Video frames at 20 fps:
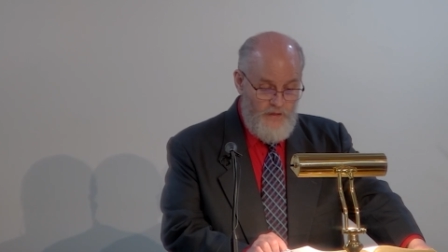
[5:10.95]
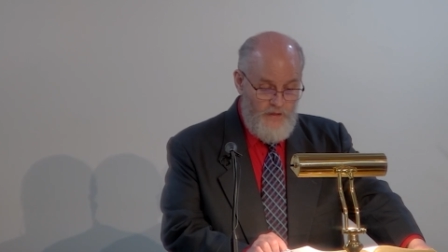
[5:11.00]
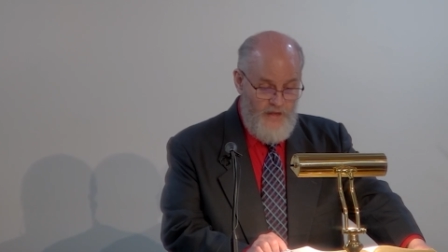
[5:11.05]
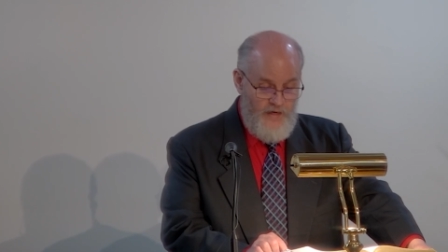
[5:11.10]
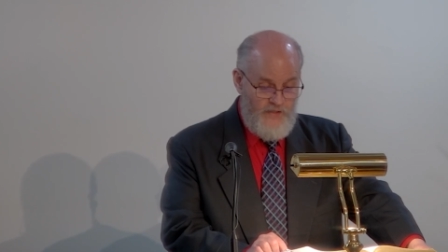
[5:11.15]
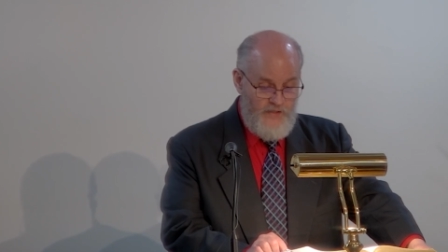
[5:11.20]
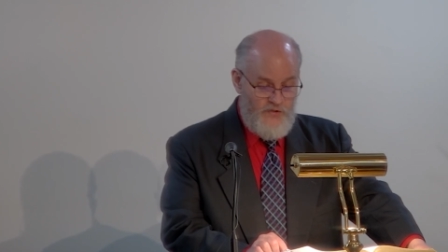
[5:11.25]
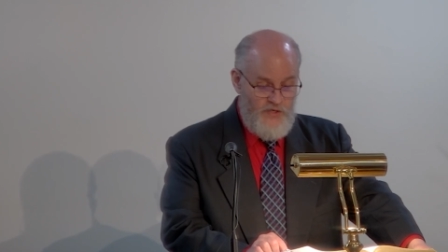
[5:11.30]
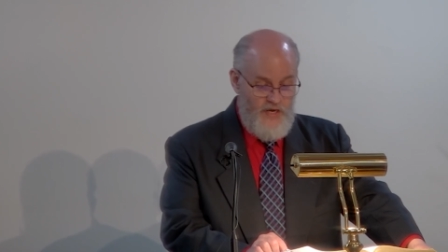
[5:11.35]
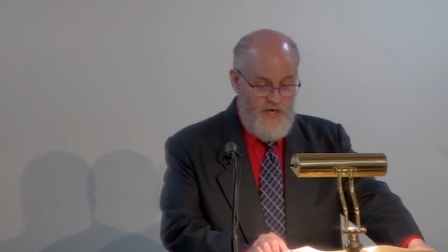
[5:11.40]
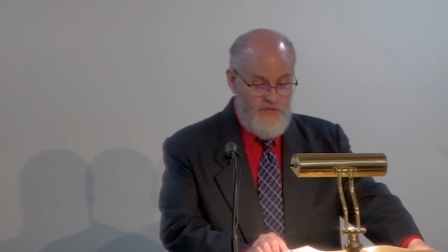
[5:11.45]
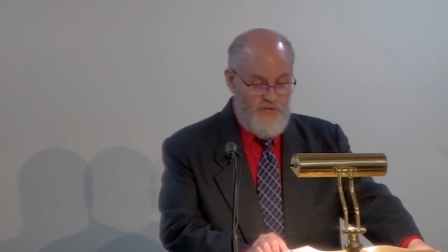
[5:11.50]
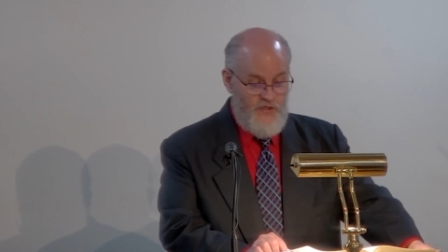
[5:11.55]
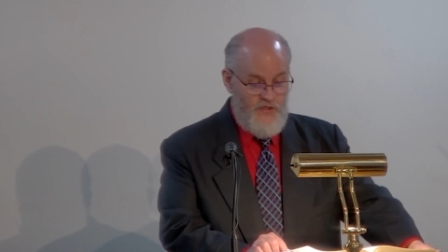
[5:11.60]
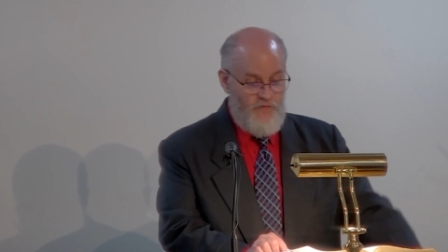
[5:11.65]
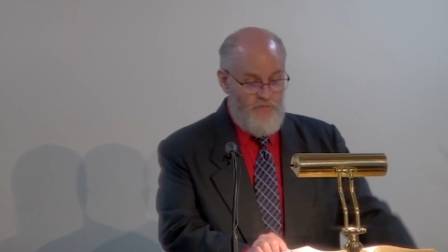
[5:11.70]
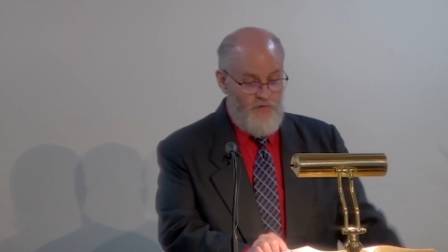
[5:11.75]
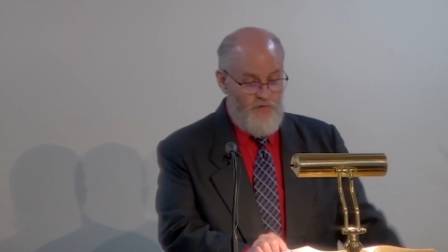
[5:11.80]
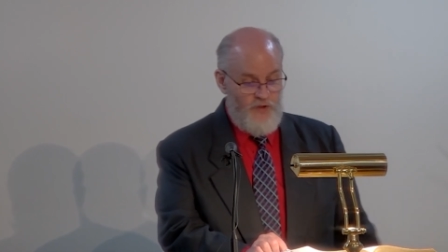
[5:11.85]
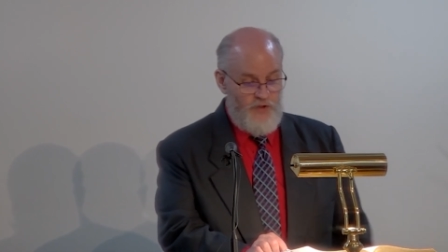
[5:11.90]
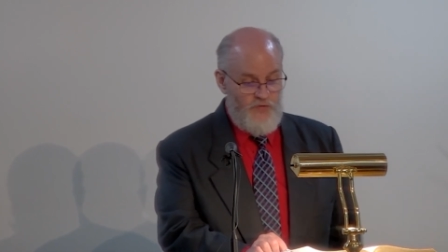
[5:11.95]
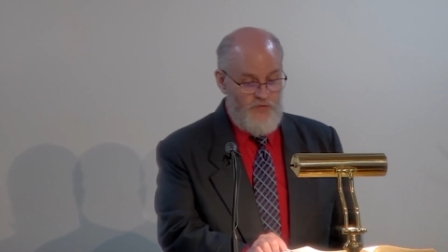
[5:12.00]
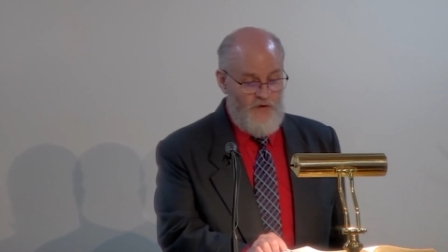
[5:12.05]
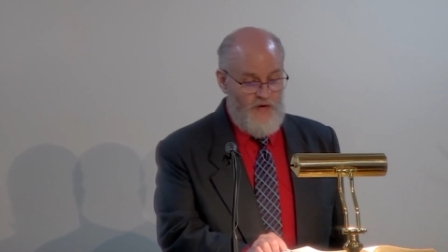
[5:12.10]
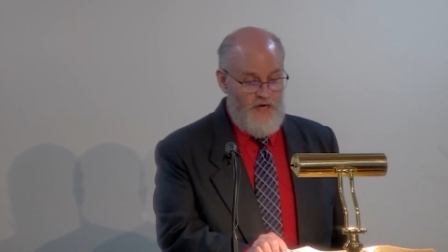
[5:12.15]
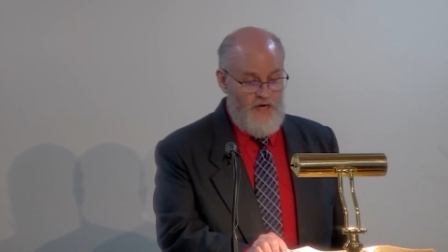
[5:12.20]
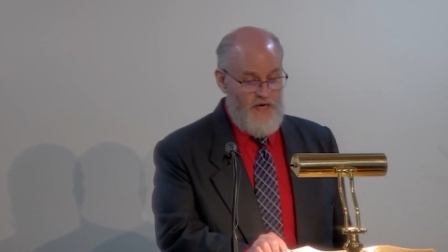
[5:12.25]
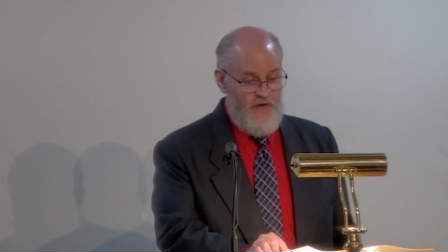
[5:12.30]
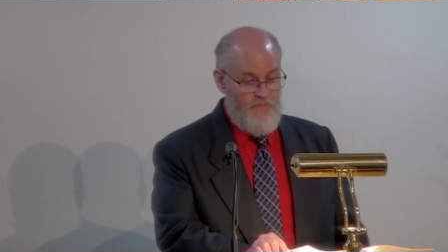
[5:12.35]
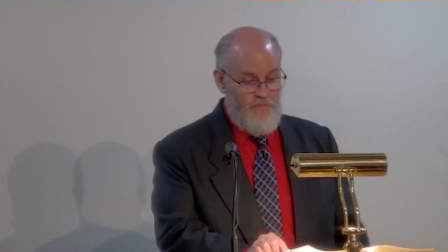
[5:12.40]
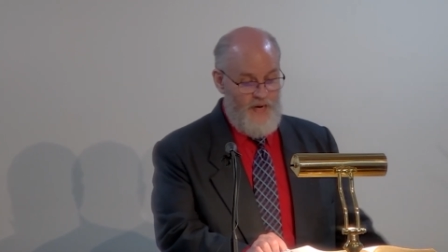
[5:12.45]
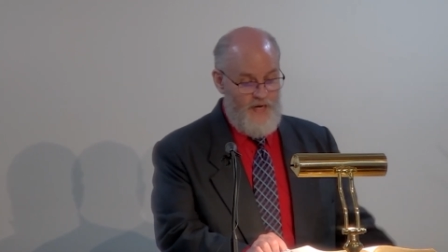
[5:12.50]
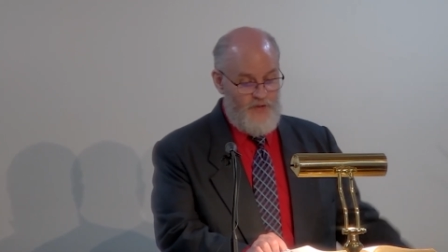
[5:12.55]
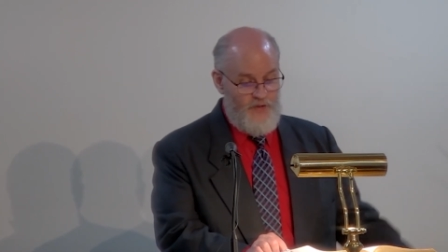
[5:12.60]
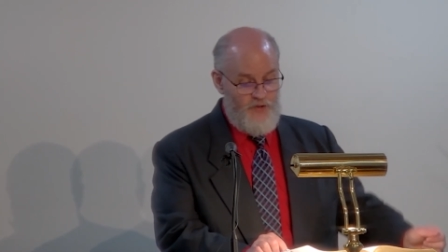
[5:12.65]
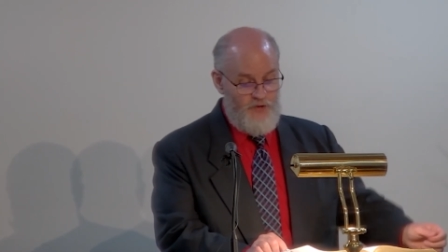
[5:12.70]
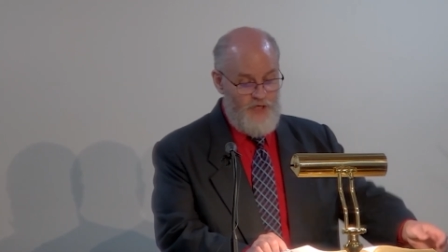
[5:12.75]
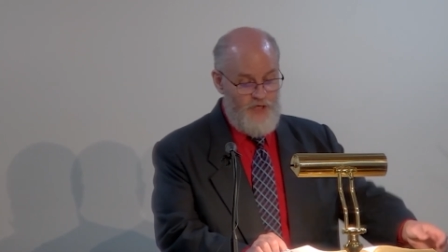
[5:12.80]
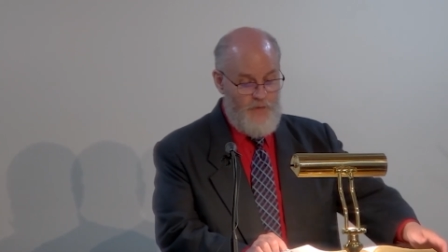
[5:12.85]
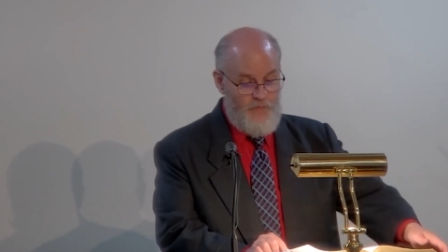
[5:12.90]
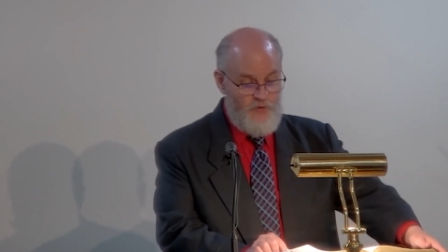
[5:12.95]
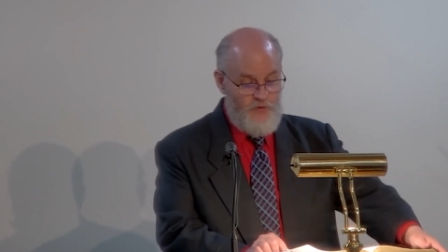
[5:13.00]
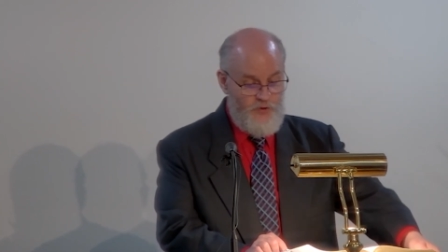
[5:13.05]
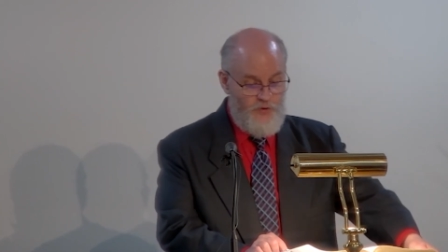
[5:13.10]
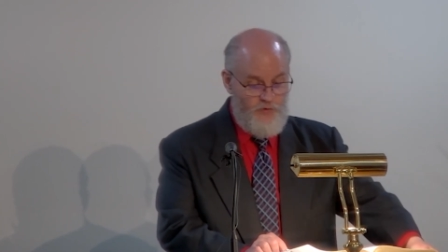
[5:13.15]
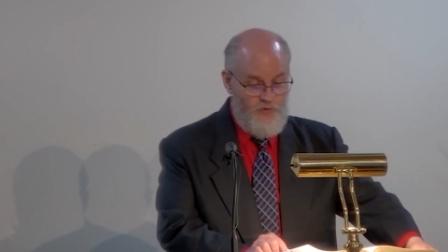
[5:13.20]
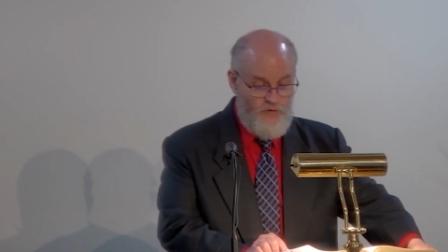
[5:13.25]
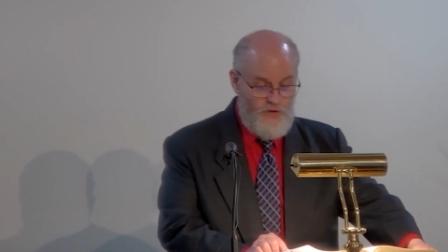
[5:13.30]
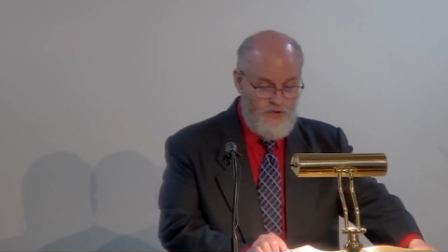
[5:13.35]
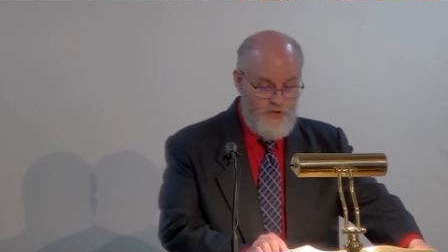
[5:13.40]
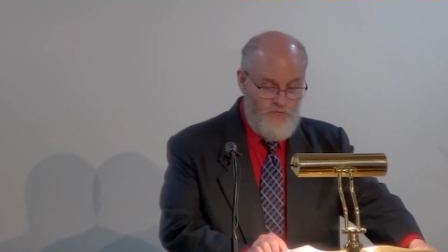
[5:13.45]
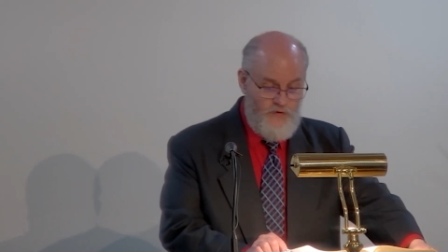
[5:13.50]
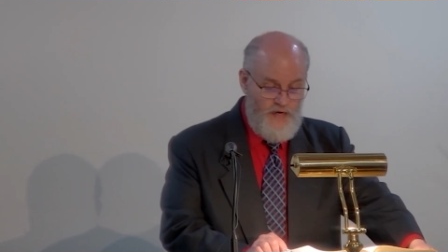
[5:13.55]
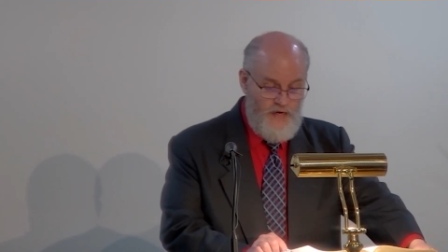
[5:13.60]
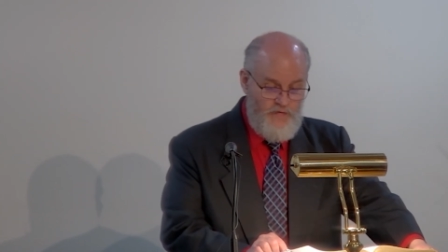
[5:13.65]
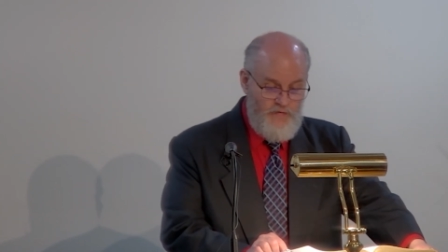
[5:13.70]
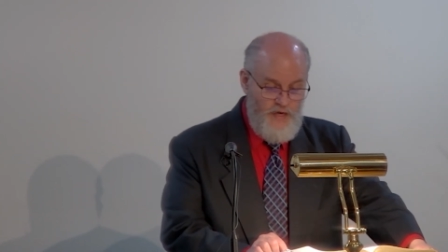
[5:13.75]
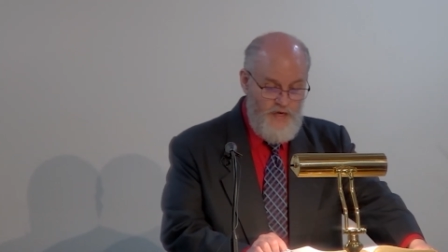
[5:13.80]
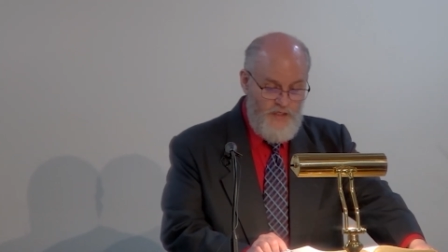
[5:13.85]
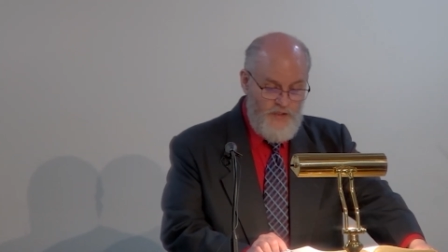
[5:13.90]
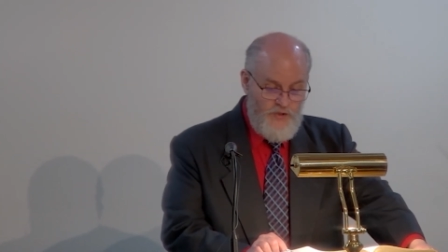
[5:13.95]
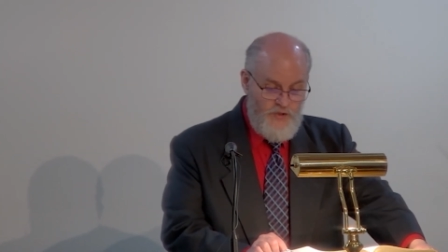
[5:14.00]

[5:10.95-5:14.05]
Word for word: And it says in verse 5, Matthew chapter 2 and verse 5,